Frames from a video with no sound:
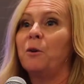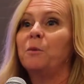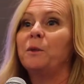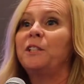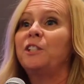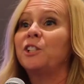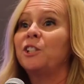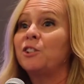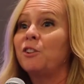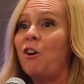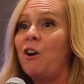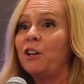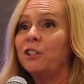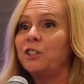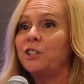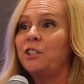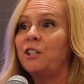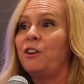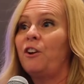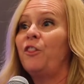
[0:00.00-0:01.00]
We just
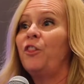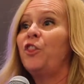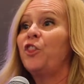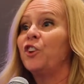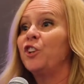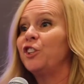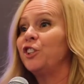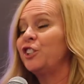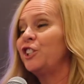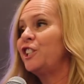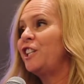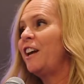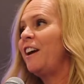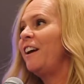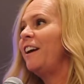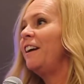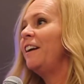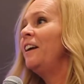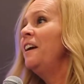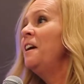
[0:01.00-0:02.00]
launched it on
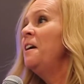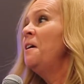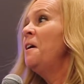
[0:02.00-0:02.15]
Thursday.